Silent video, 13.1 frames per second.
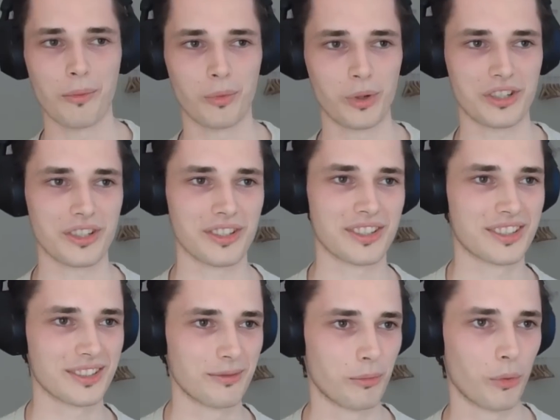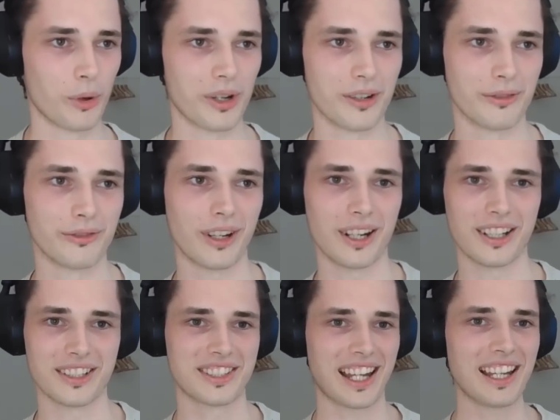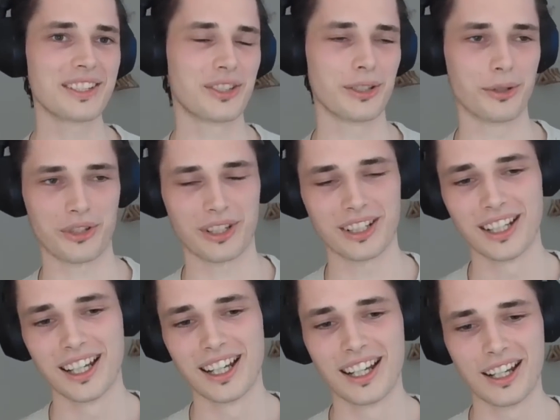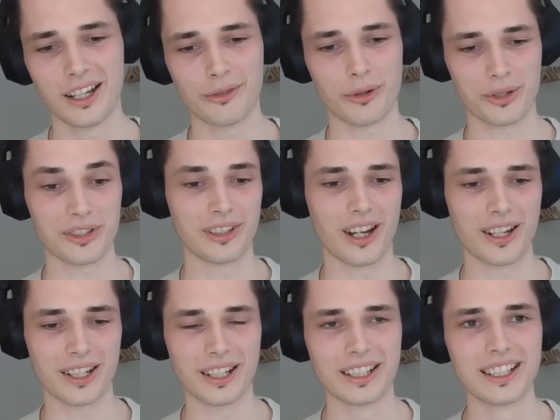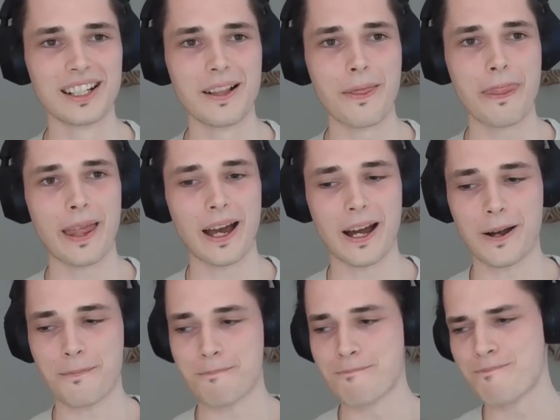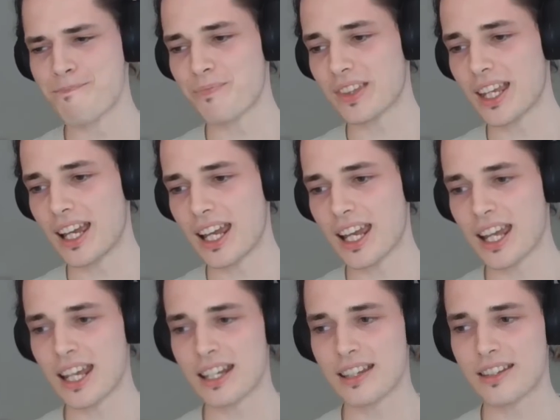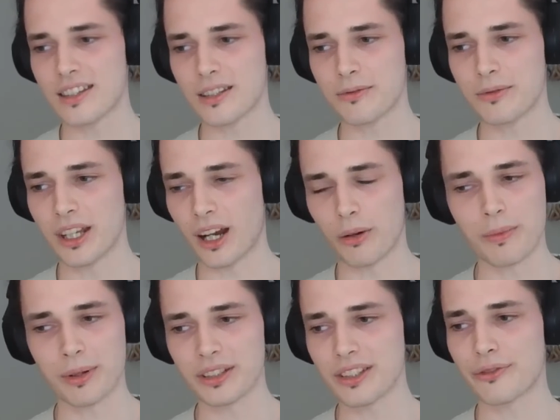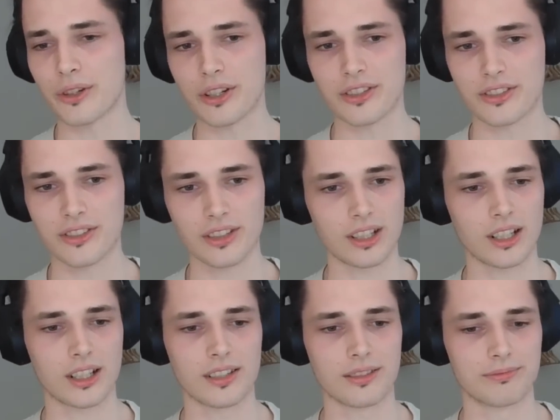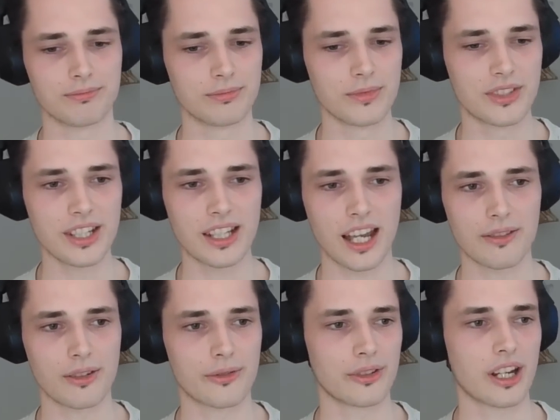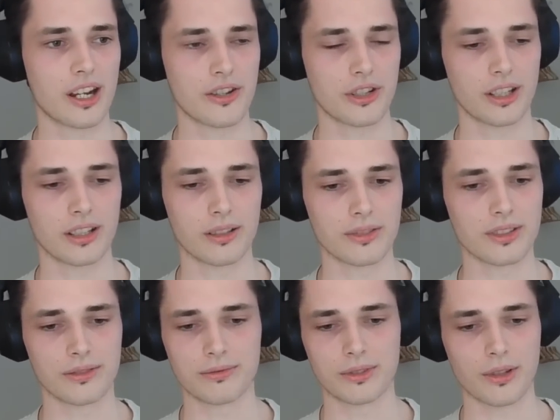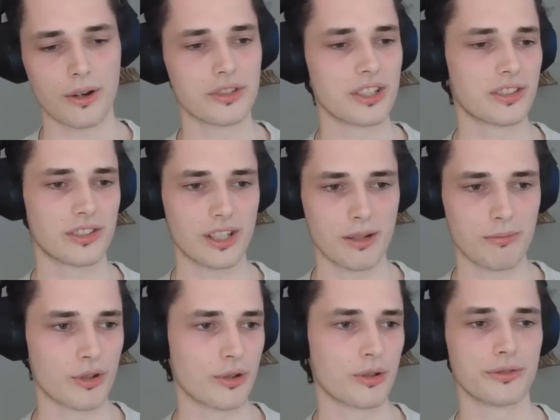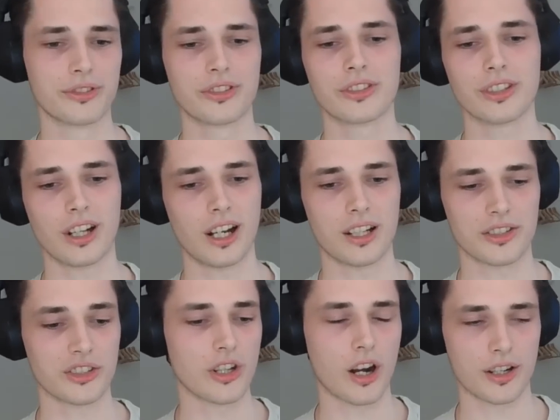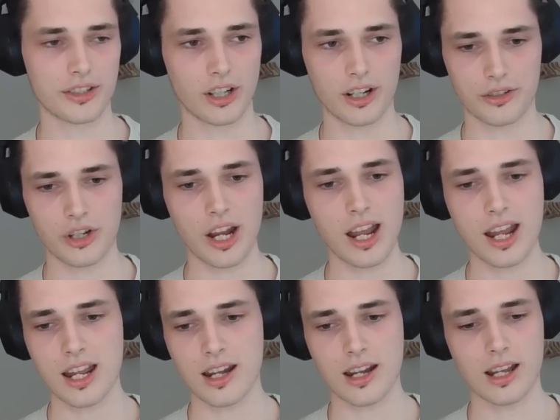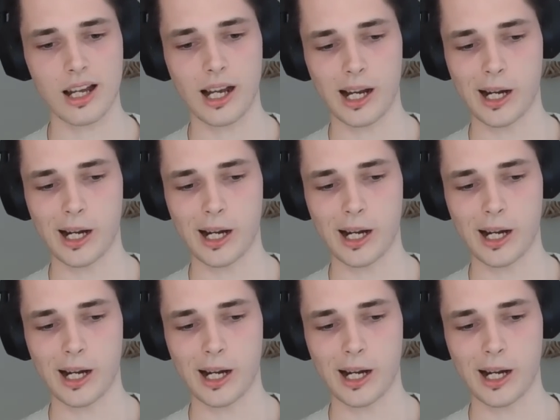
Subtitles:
which is more of a scaling solution for Solana. And we built the first ZK verification. It was Grow 16 proofs, snarks on chain,